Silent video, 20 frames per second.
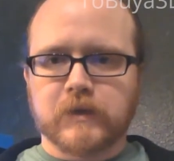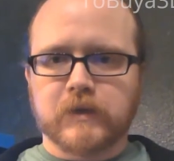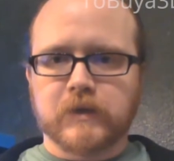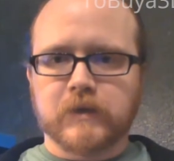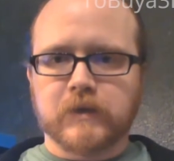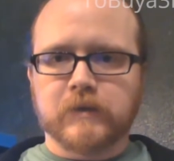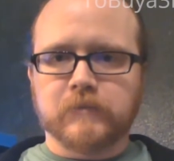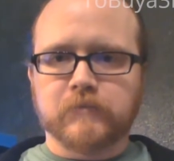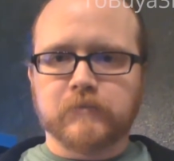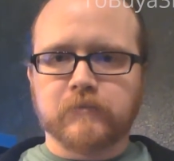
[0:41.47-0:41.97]

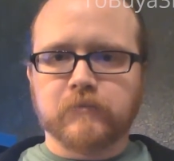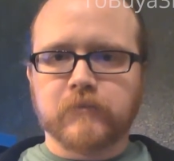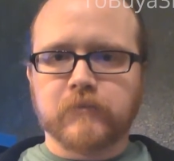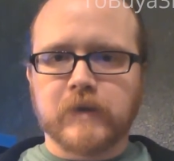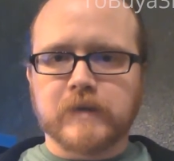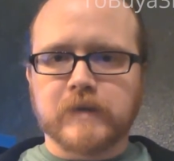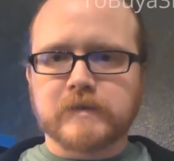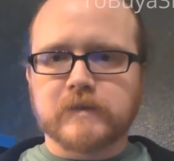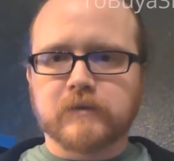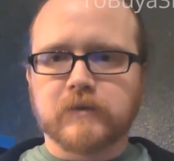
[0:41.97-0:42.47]
It
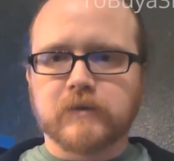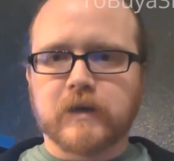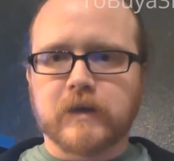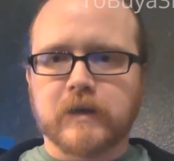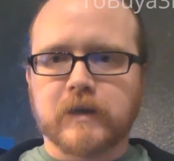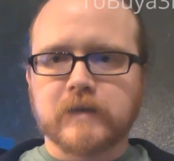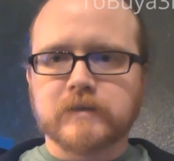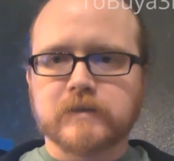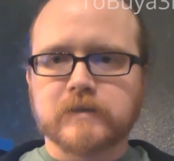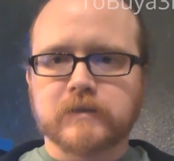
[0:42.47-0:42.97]
makes it a lot
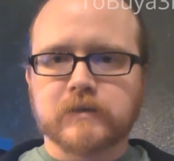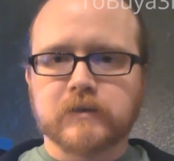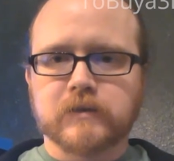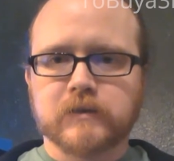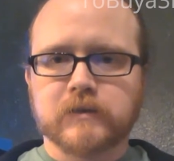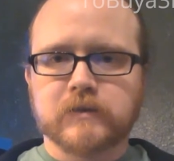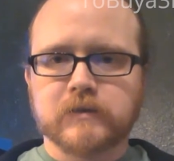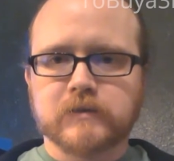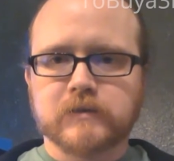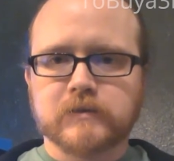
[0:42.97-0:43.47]

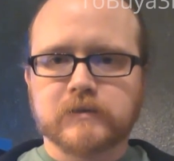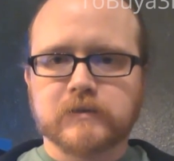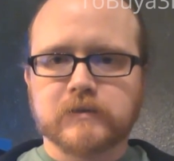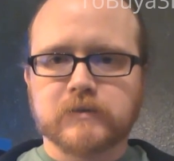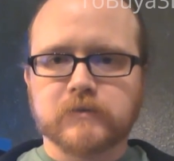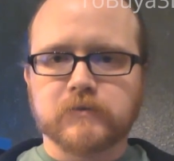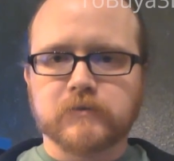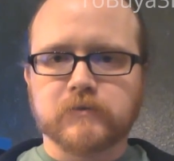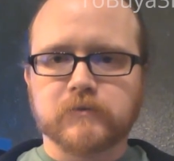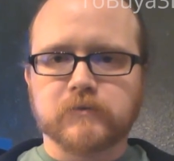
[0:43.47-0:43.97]
easier
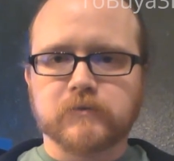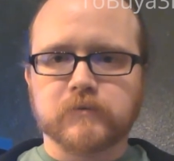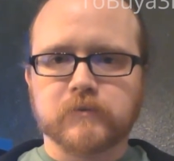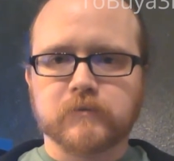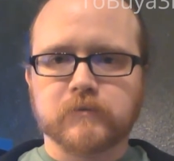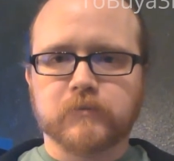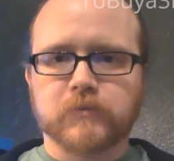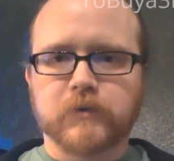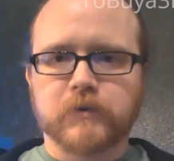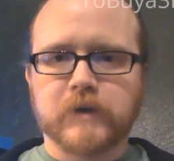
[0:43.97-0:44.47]
to
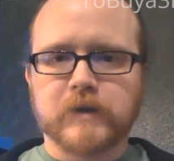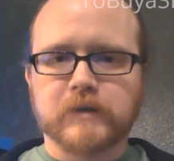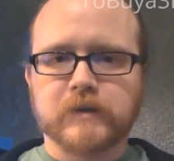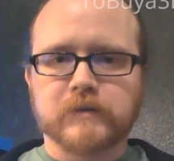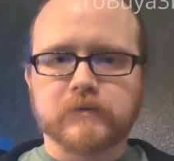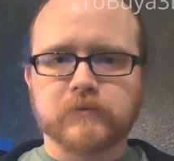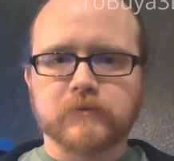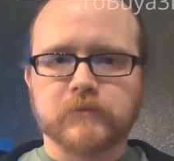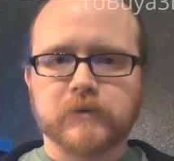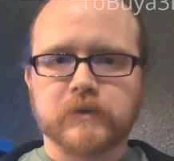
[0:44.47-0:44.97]

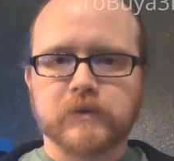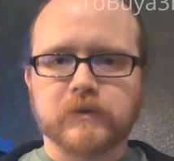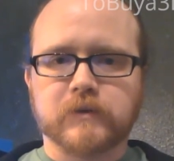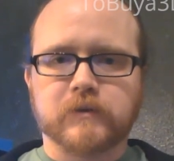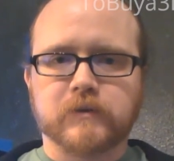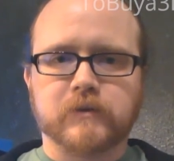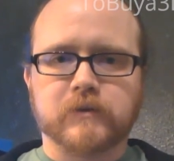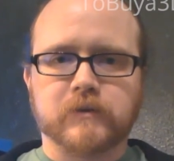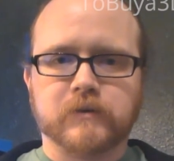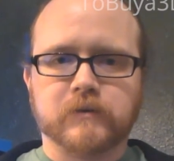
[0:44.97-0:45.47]
print when
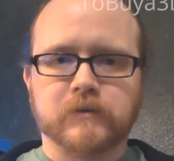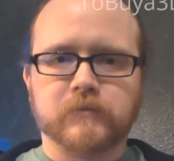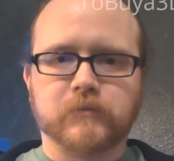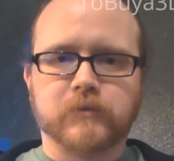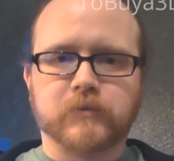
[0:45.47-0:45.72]
your